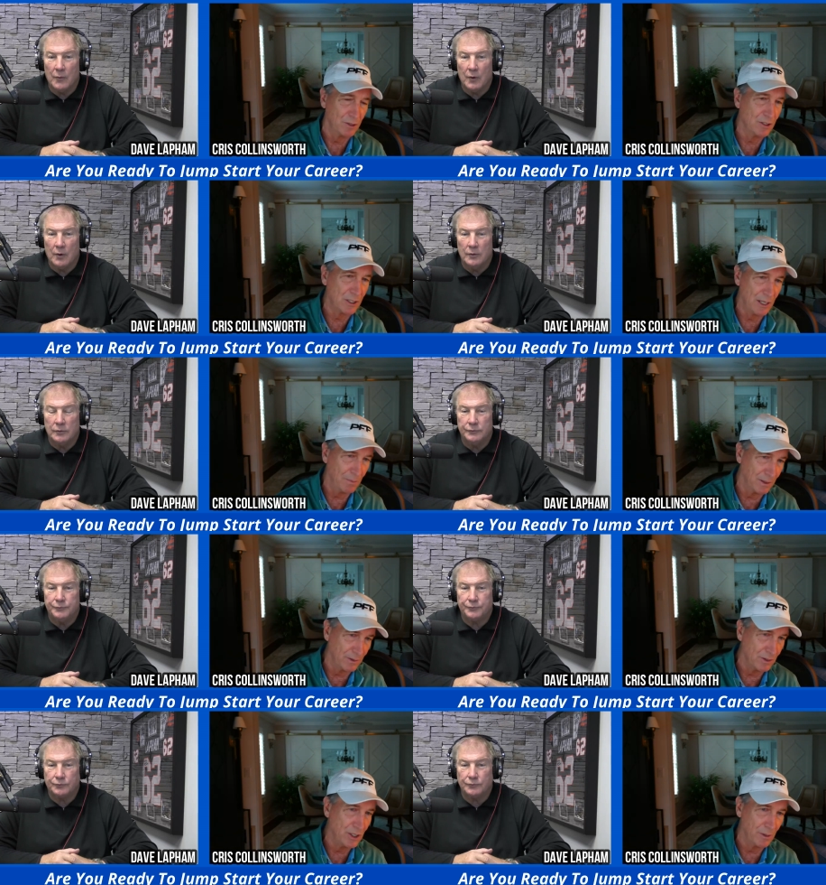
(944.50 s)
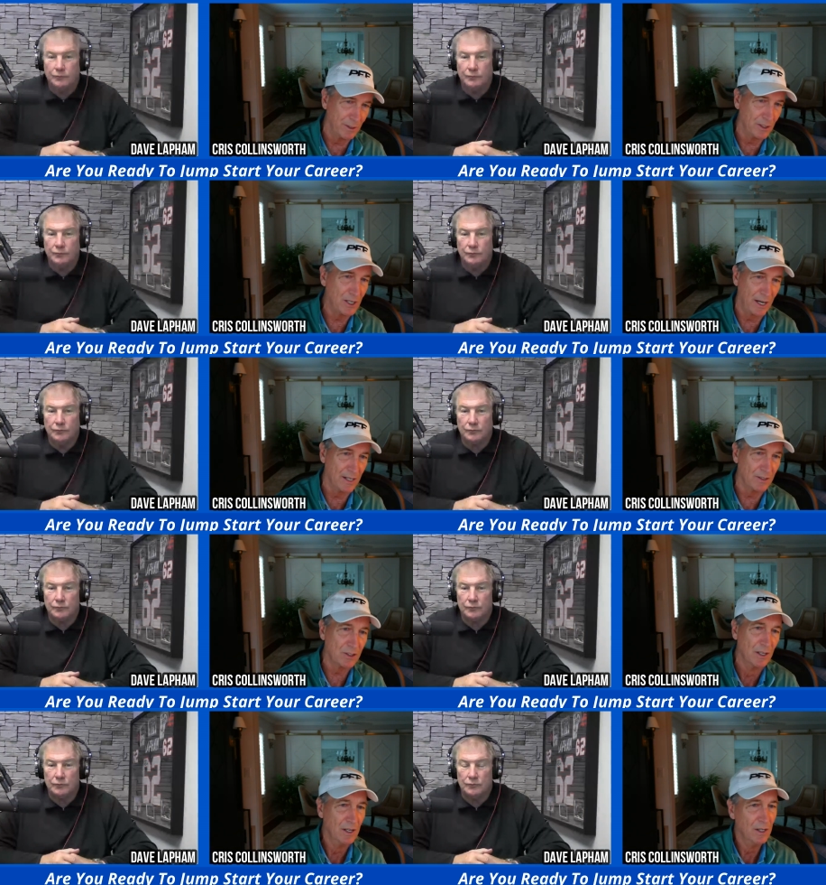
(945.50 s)
Speaker 1: this team a legitimate
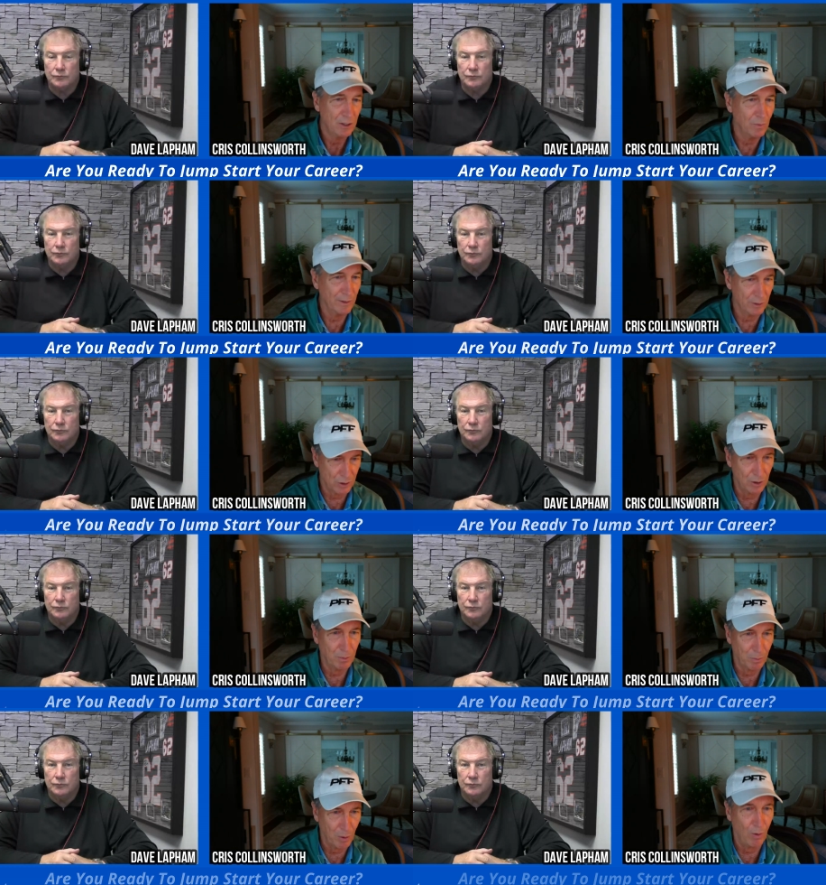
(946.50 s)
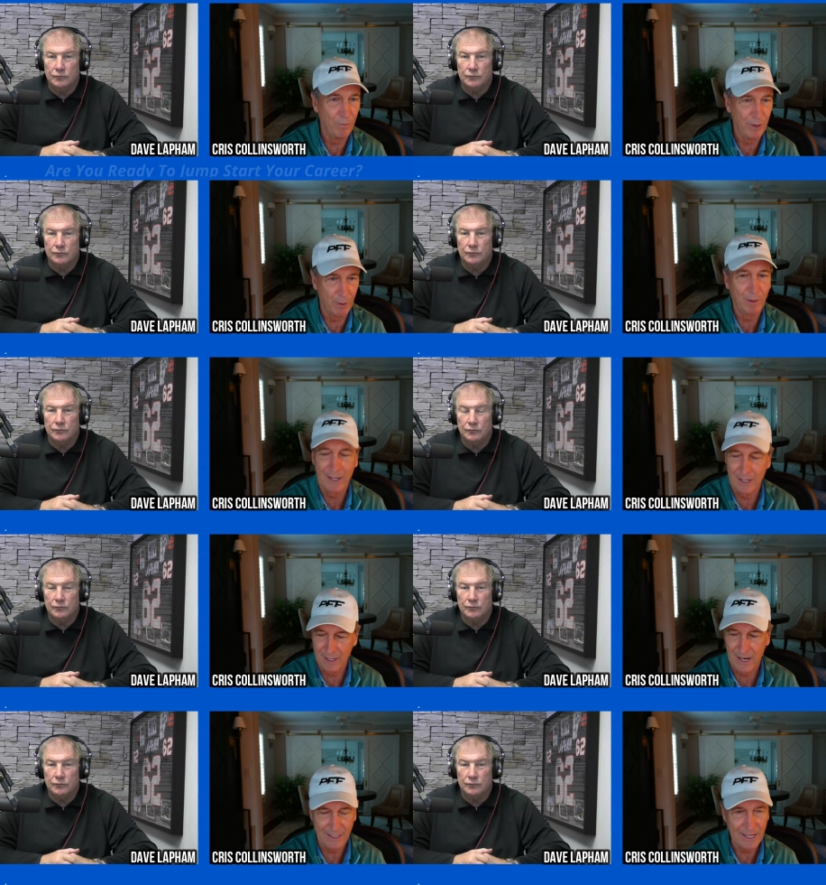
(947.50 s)
chance to win the Super Bowl if they're playing
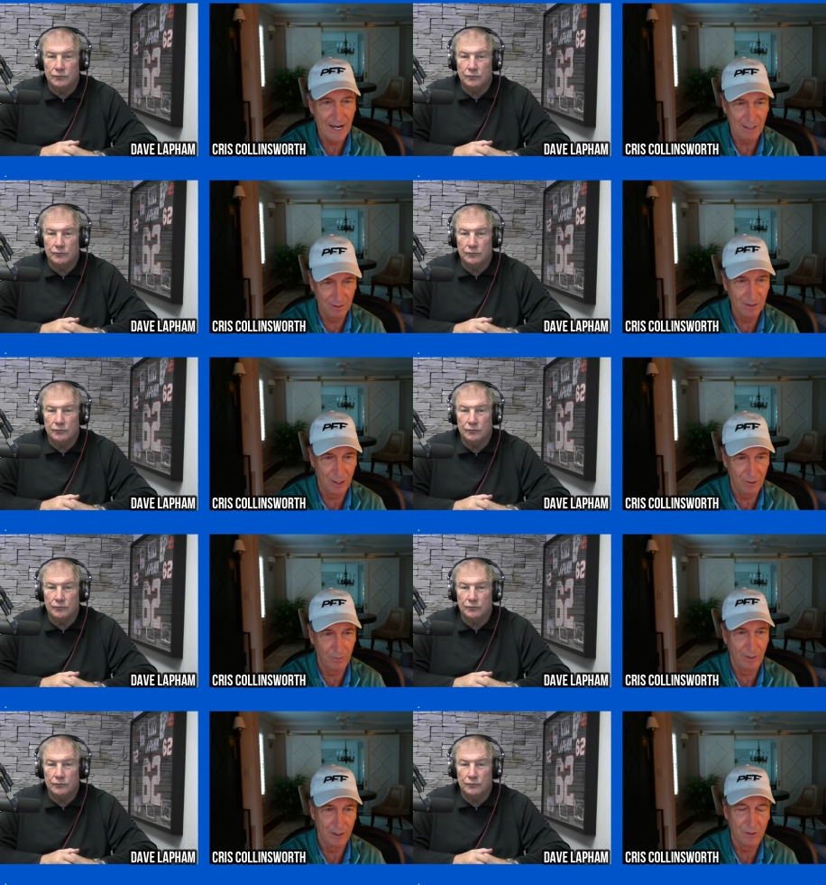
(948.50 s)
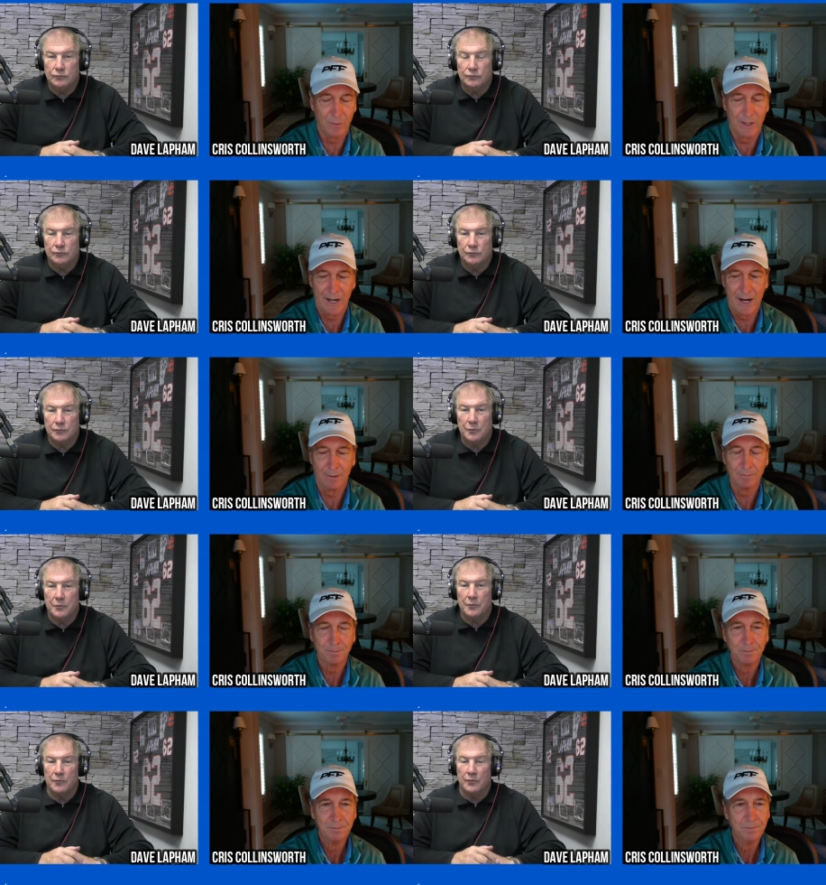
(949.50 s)
like that, you know, the rest of the way out.
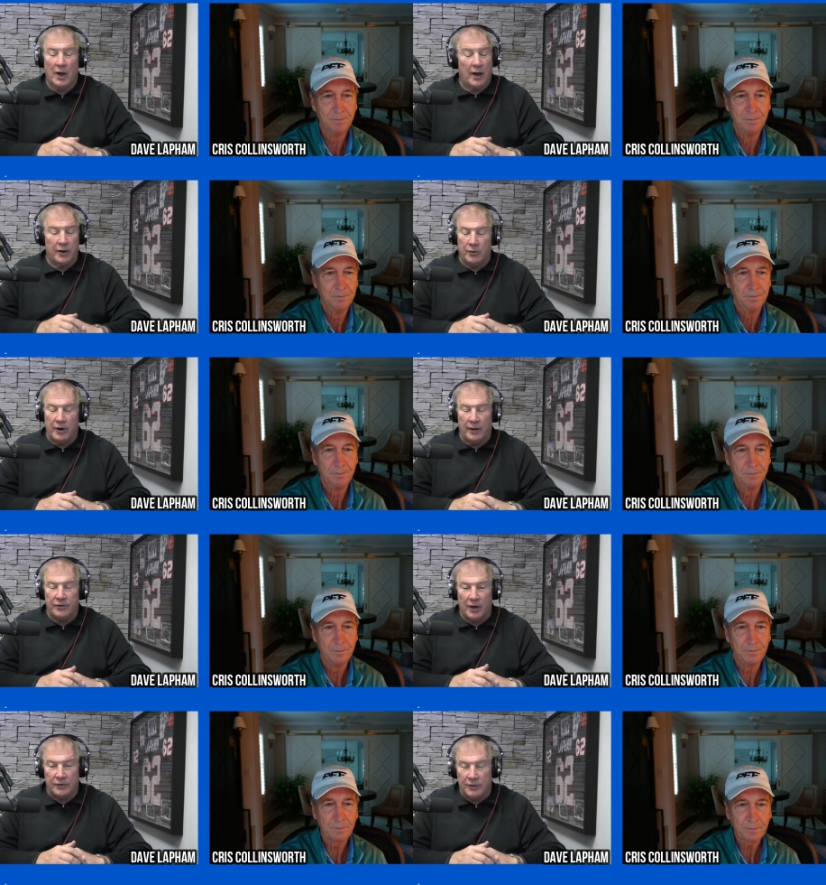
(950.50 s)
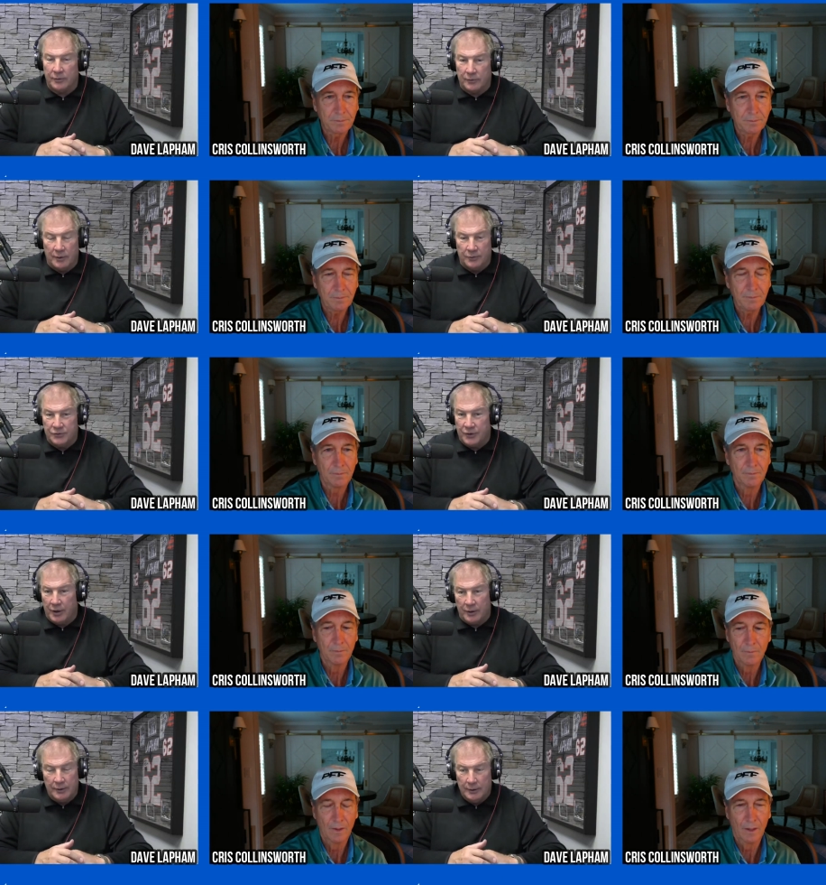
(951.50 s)
Speaker 2: I agree. I thought that it was
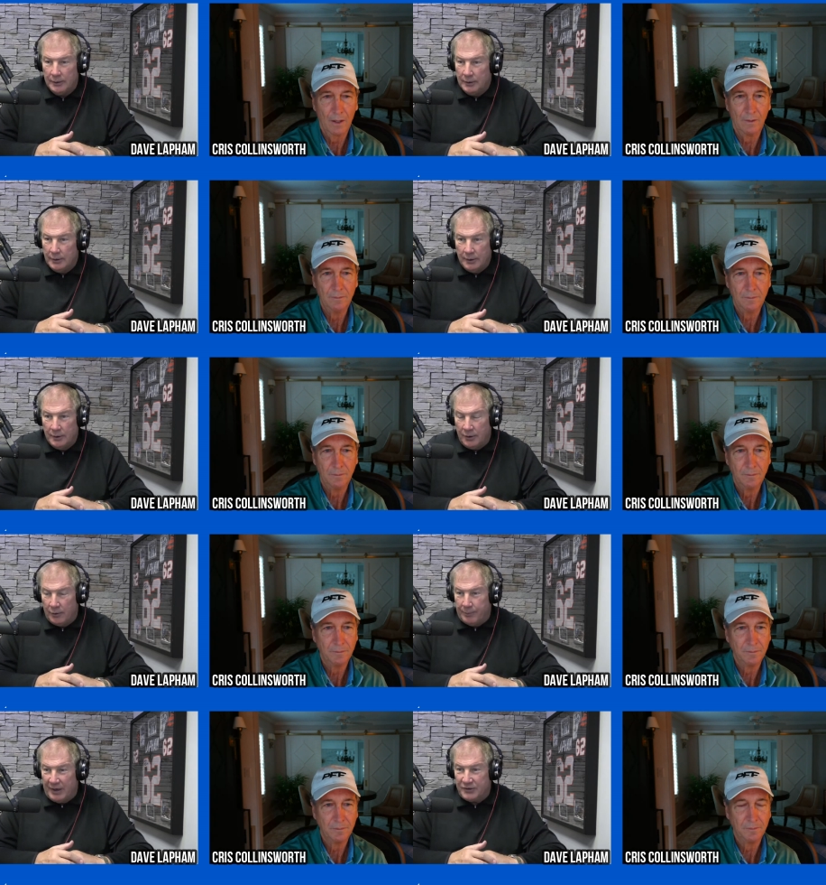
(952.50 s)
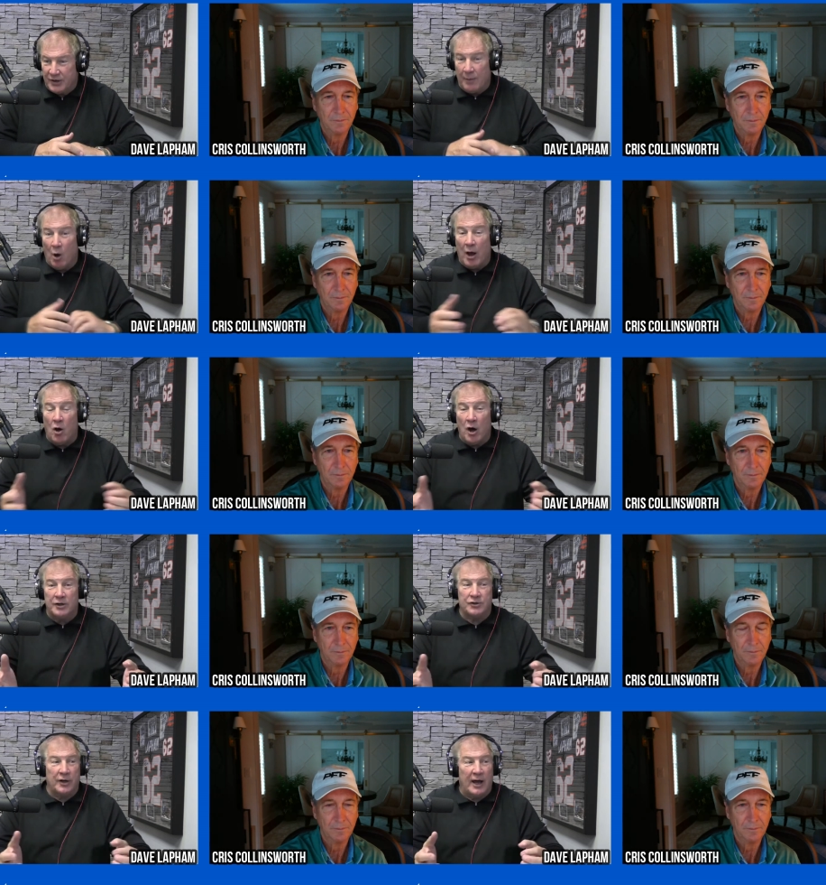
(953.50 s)
their their best game.
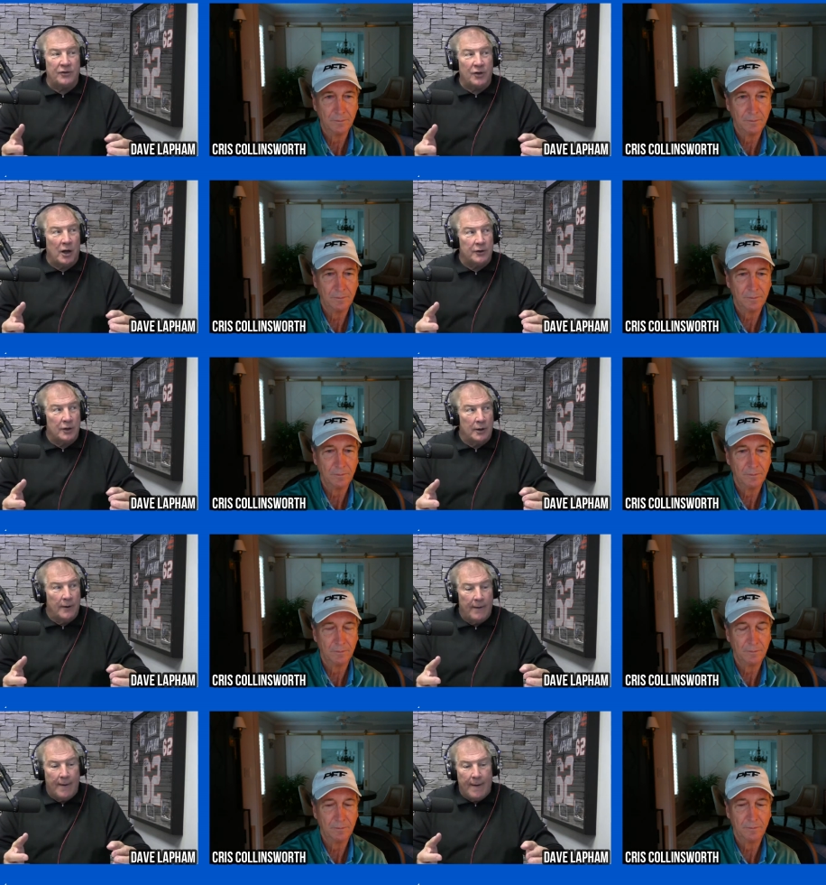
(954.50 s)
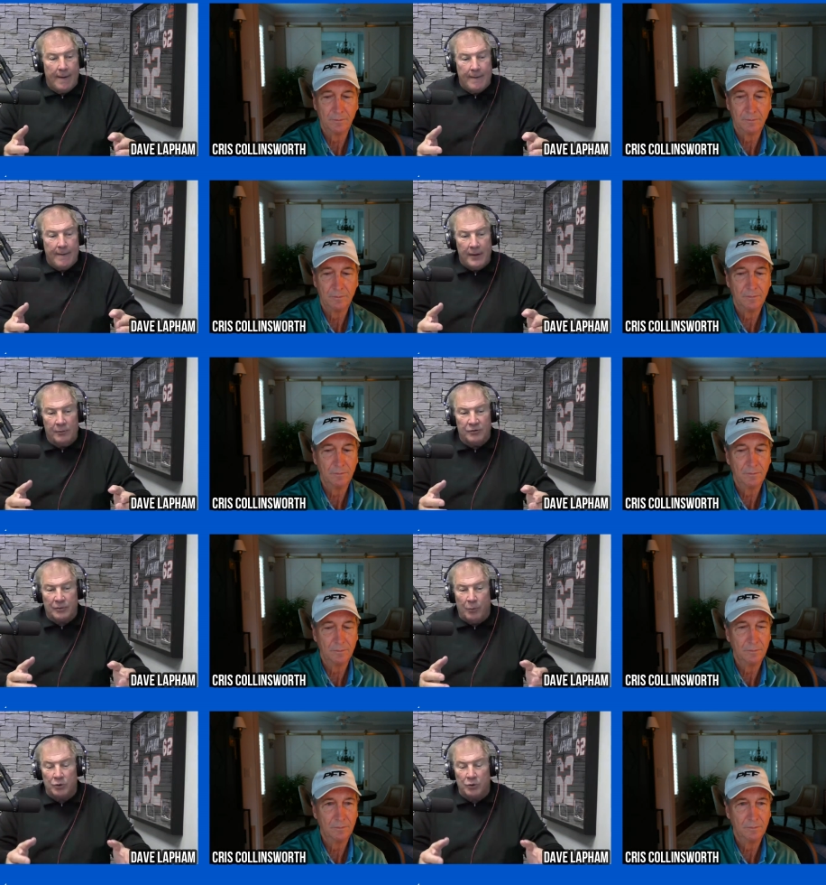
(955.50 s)
Honestly, I thought that it was the most